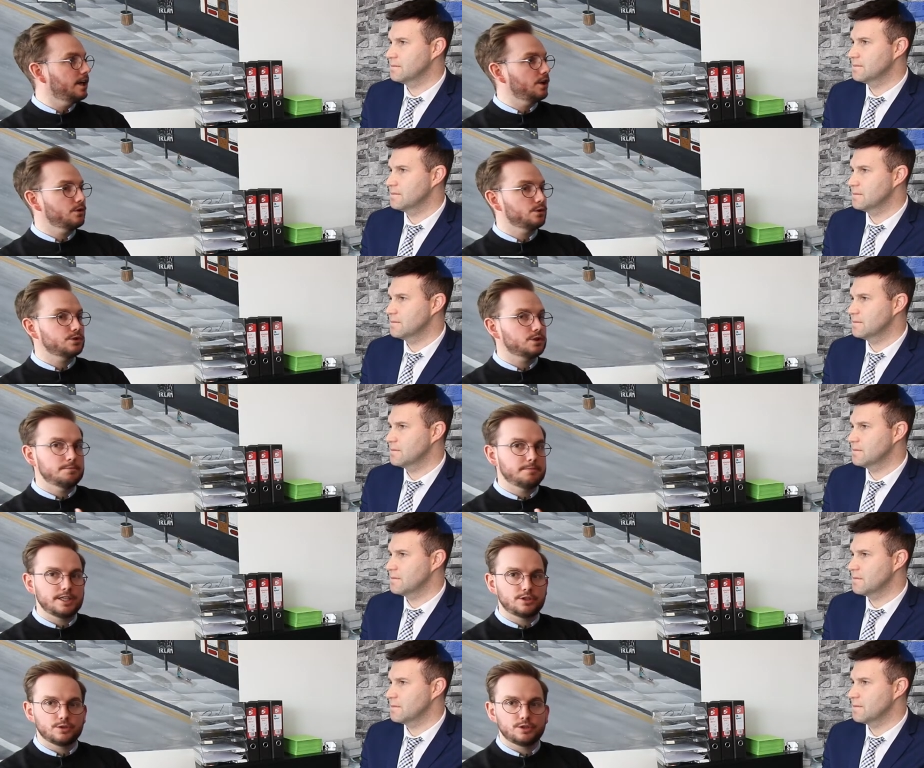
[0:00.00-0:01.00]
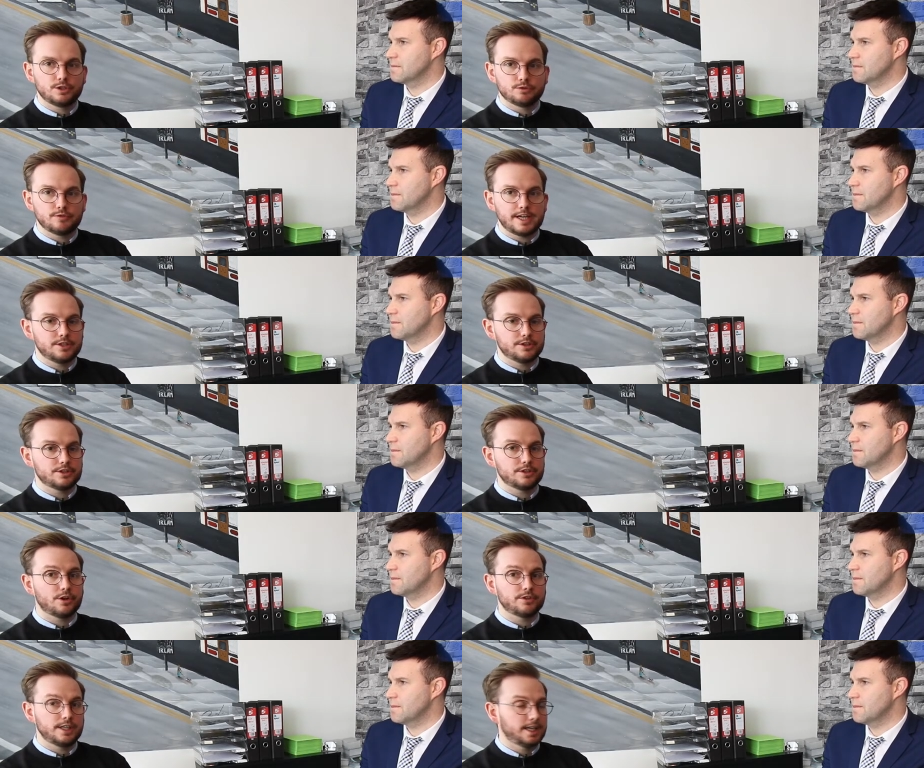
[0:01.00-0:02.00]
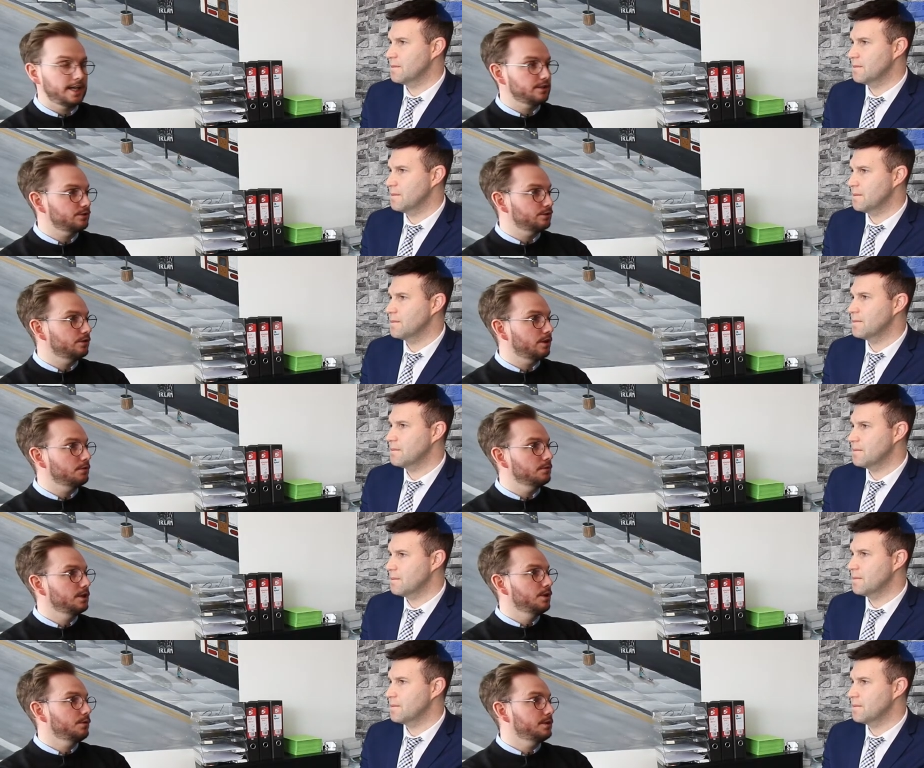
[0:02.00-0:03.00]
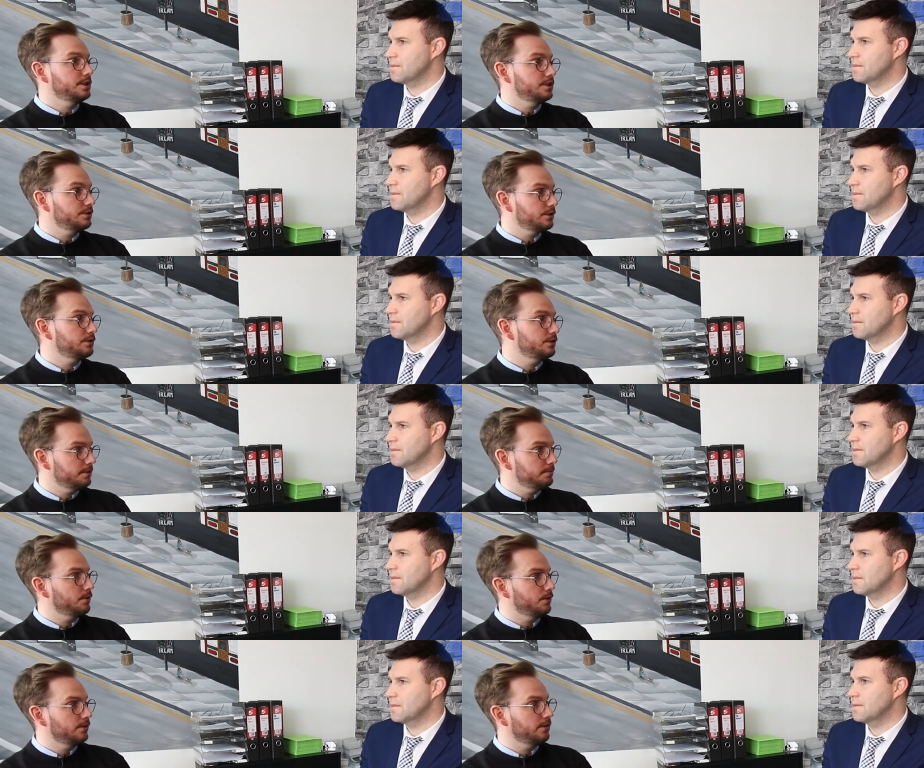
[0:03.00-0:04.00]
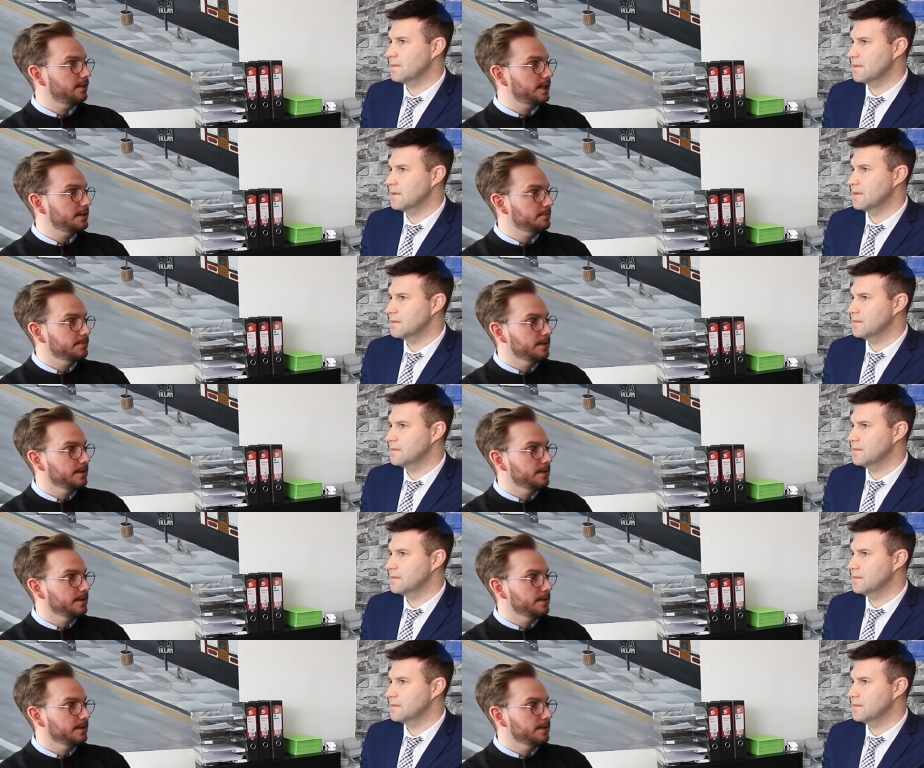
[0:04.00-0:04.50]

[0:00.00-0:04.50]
Speaker 1: And also make sure you're registered on the electoral roll, which is such an important thing.